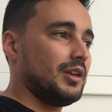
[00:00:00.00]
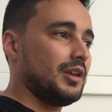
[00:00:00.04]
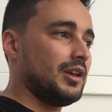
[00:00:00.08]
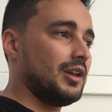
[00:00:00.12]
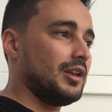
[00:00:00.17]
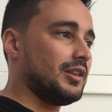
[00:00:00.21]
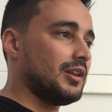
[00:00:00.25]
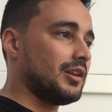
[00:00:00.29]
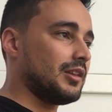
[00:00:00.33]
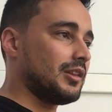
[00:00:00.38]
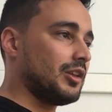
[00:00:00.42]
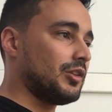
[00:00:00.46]

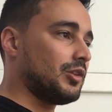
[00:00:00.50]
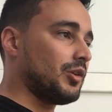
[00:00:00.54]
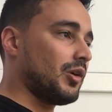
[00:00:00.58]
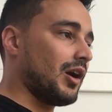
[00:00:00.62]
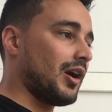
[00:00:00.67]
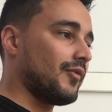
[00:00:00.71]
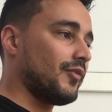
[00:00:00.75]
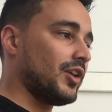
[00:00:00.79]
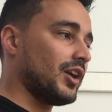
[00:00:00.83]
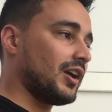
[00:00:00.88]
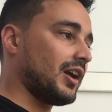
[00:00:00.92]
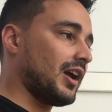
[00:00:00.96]
Either they don't
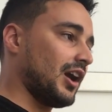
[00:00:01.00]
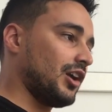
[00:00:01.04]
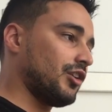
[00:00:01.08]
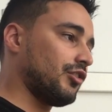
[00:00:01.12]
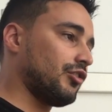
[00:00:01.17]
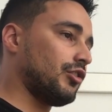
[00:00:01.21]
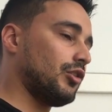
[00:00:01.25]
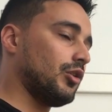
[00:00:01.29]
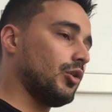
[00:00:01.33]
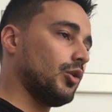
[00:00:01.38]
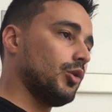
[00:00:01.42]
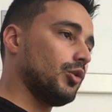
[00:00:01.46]
have the cash
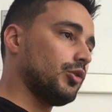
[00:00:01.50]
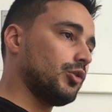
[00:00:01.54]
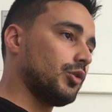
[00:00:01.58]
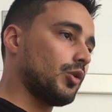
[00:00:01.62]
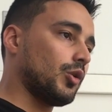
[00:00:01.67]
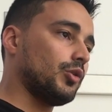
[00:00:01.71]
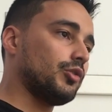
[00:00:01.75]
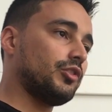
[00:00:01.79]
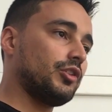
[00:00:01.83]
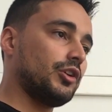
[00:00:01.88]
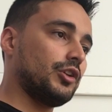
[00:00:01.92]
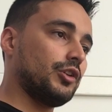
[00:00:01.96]
flow to
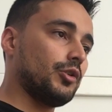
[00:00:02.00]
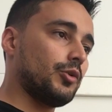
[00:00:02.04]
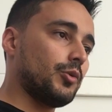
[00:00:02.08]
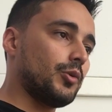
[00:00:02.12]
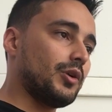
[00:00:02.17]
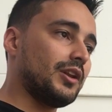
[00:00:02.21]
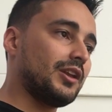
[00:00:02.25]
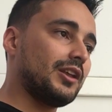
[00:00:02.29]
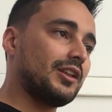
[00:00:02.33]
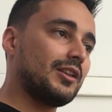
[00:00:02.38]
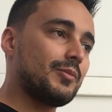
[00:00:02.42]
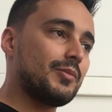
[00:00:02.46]
continue
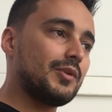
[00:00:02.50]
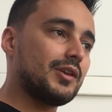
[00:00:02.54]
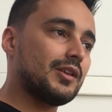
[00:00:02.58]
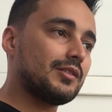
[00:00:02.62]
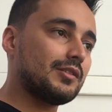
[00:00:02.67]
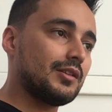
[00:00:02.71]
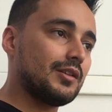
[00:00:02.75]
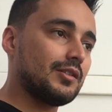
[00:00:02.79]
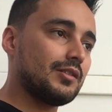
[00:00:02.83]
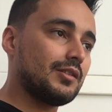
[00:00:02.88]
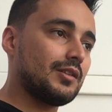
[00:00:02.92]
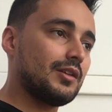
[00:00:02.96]
running the
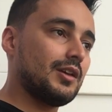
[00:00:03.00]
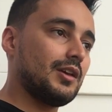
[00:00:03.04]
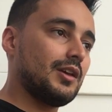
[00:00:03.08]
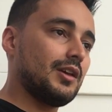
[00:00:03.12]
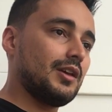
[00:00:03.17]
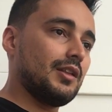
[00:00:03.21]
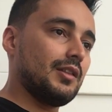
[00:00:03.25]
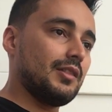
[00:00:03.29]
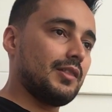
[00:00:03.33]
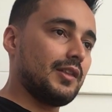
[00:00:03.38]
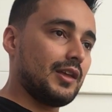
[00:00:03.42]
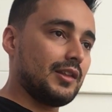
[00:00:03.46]
business,
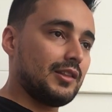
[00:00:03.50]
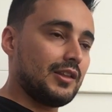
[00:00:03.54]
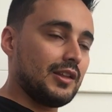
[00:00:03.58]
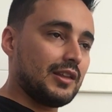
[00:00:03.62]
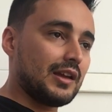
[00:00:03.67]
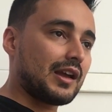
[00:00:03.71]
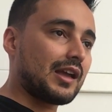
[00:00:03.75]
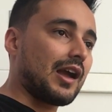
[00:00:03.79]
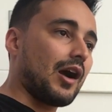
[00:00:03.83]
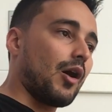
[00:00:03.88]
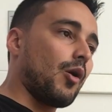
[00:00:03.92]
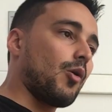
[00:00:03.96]
they
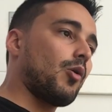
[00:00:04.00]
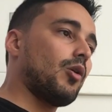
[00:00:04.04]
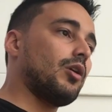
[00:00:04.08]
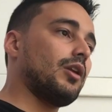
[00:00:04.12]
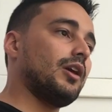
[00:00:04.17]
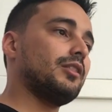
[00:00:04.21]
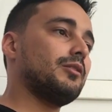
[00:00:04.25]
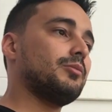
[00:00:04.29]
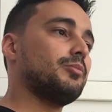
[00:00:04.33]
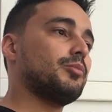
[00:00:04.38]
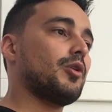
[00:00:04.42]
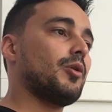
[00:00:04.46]
didn't
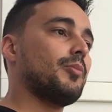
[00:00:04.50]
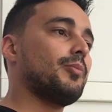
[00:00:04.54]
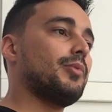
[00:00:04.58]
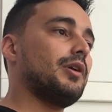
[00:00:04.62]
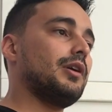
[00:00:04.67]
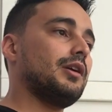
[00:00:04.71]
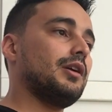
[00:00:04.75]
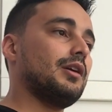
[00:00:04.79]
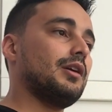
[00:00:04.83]
calculate properly.